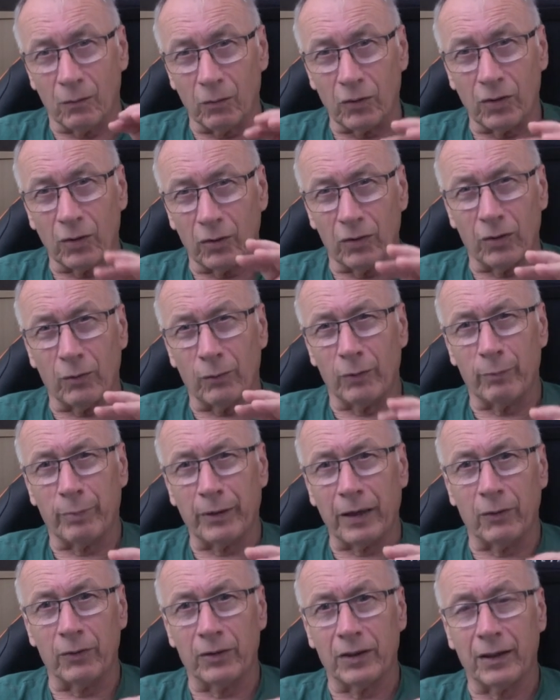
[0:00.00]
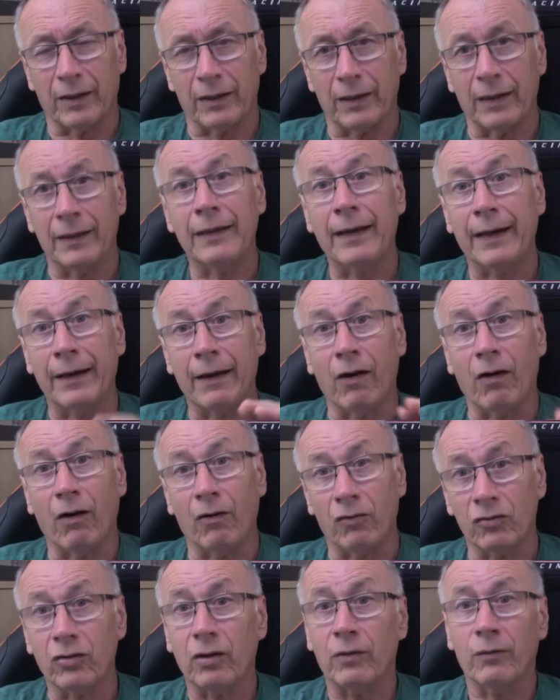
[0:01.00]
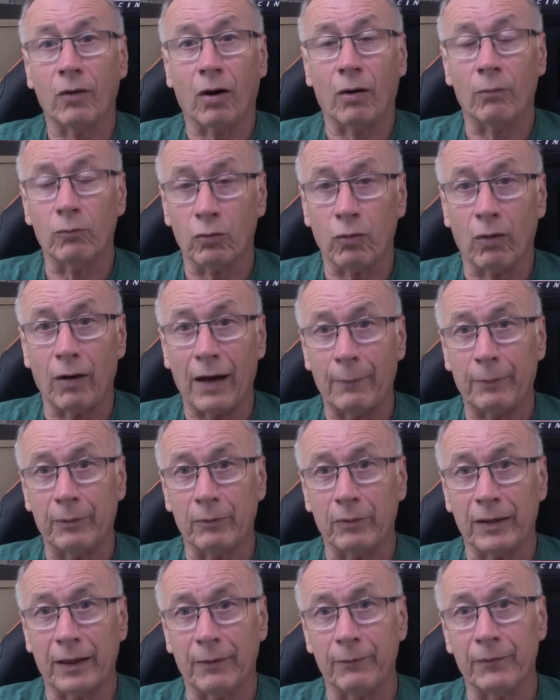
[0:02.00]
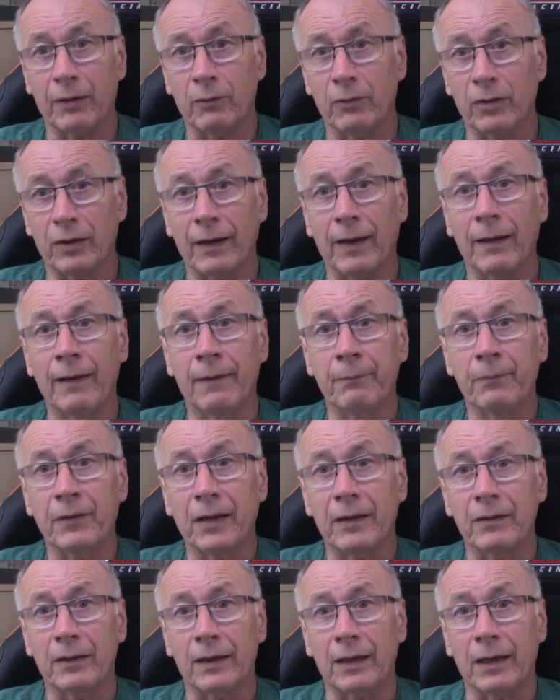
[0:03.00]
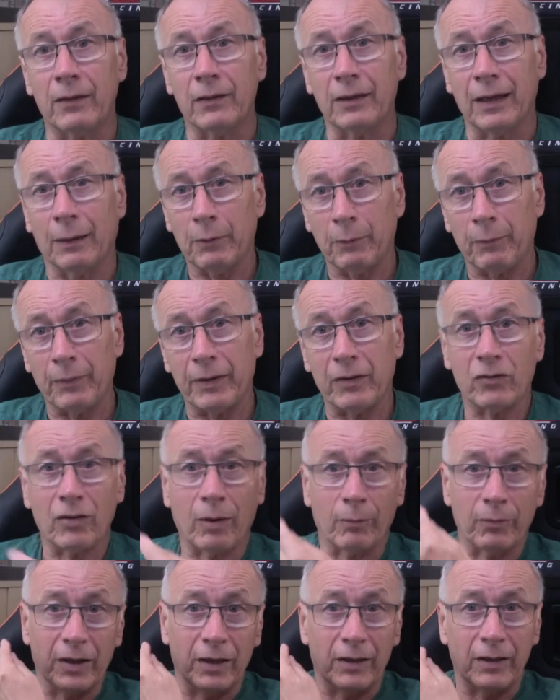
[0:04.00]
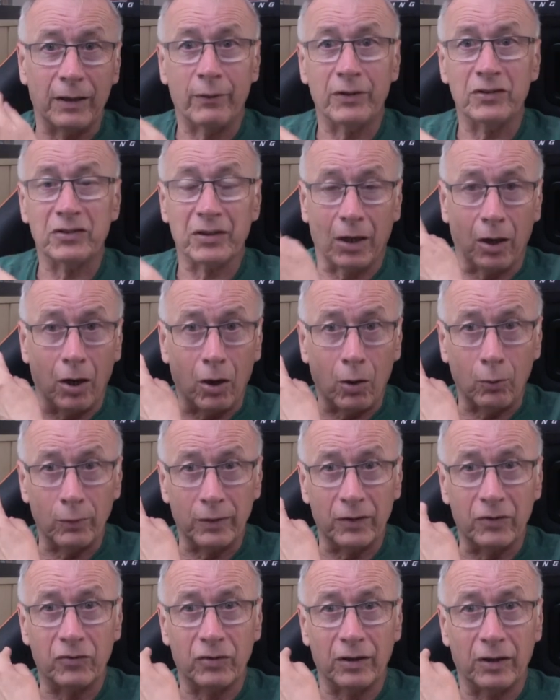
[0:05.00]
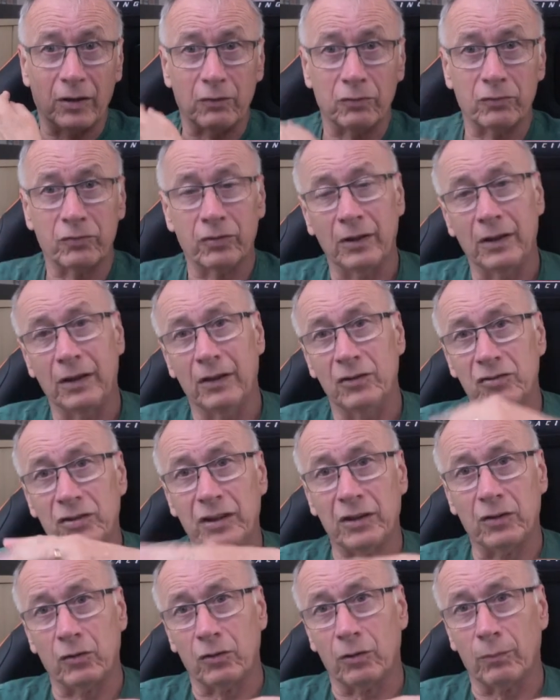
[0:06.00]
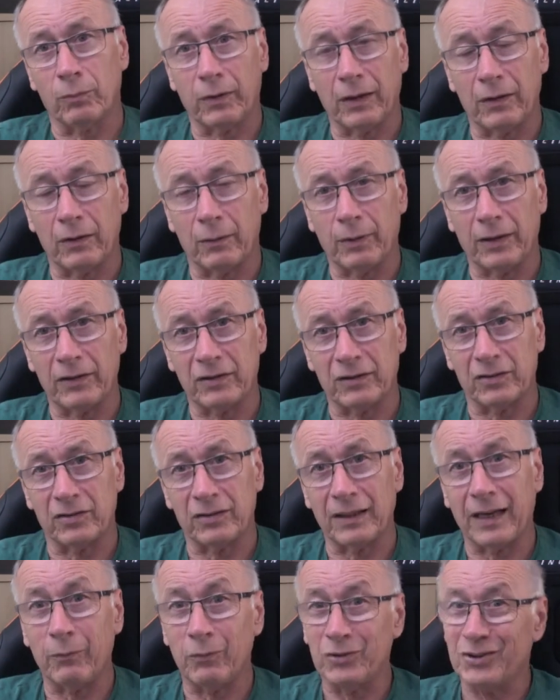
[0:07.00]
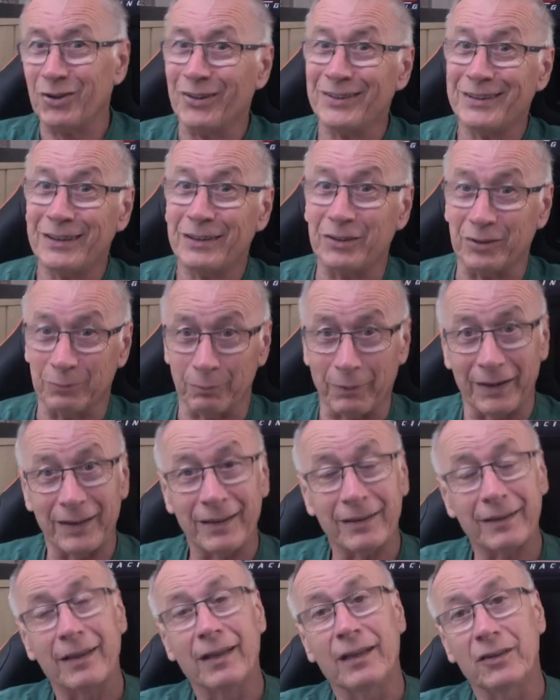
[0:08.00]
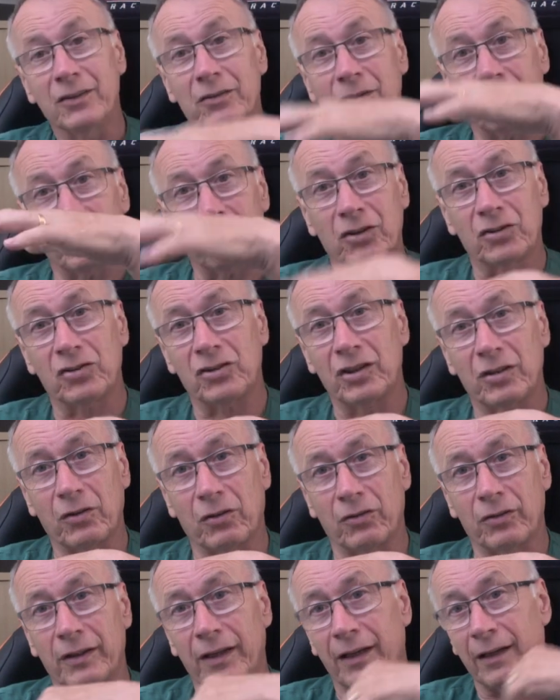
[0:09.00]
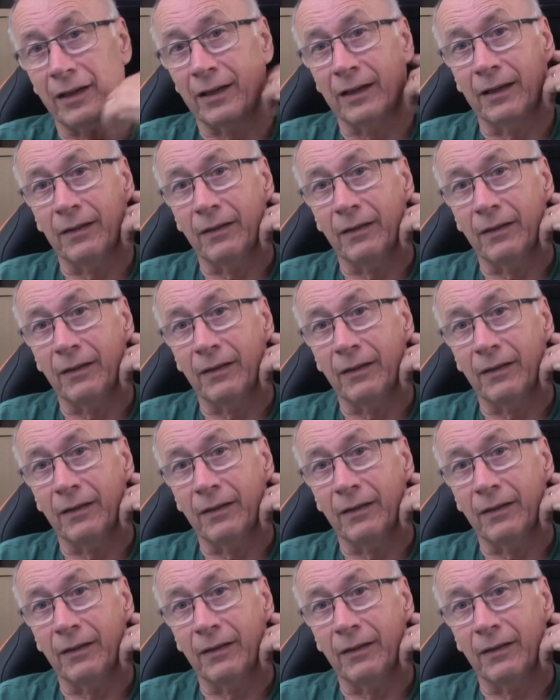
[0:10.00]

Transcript: that, that would be okay and they are so I'm quite happy with that now the, the, the, the only bits up there now is the hull itself sitting on the pl plastic stand which I did make so it could sit on there